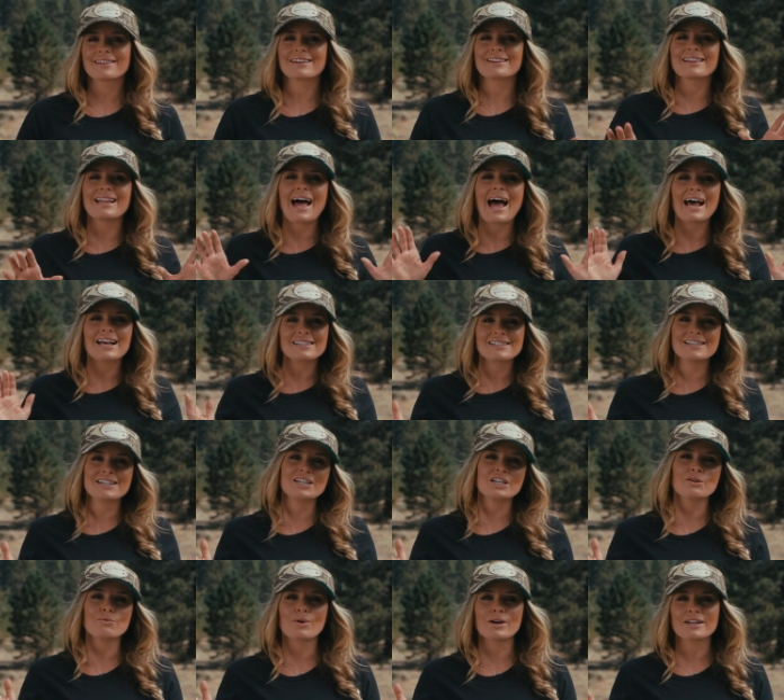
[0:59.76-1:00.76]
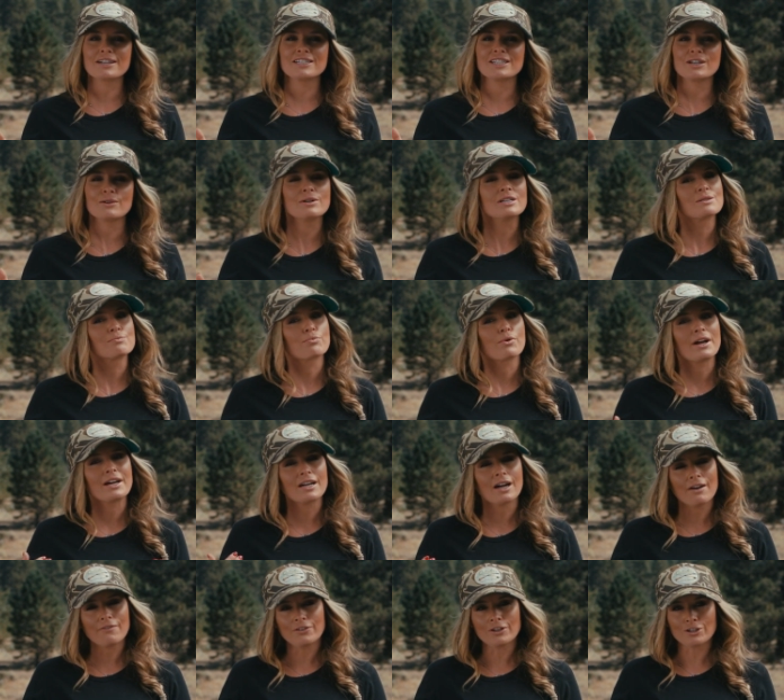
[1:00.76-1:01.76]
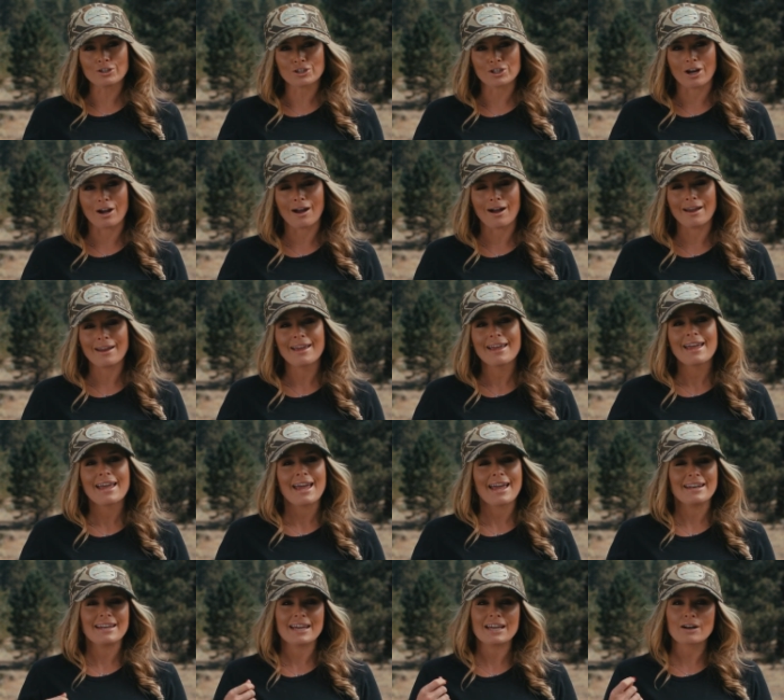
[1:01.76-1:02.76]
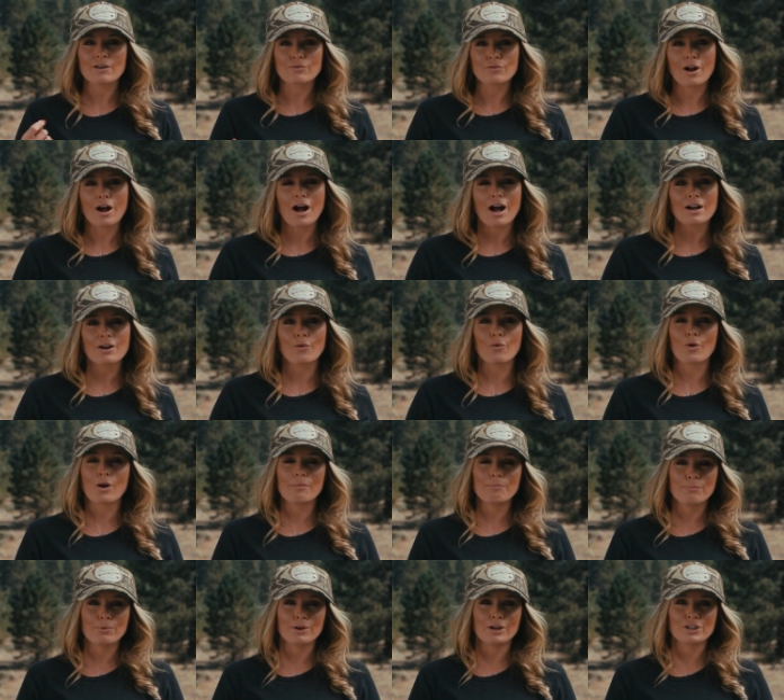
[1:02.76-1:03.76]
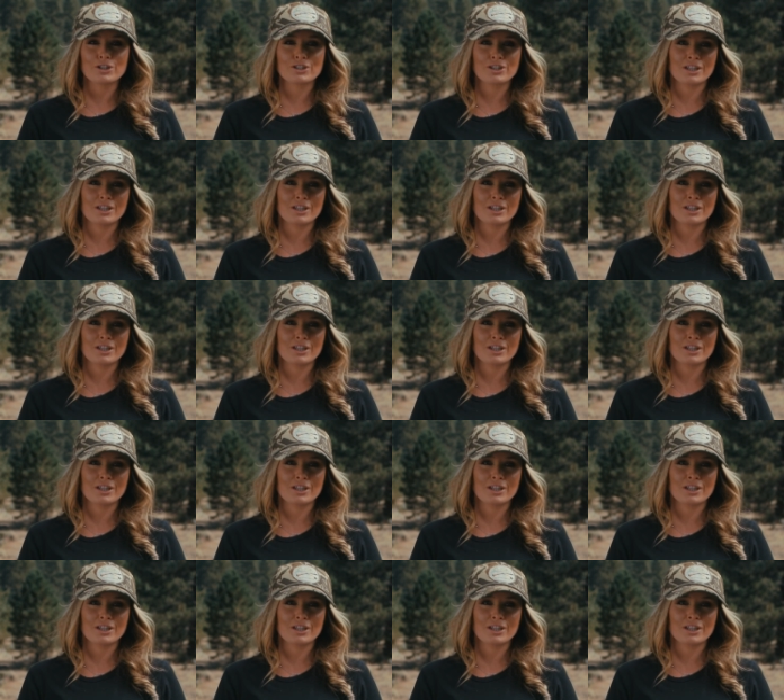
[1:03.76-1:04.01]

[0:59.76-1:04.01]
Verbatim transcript: The last thing you want to do is break off your shot and hit a rock or a bush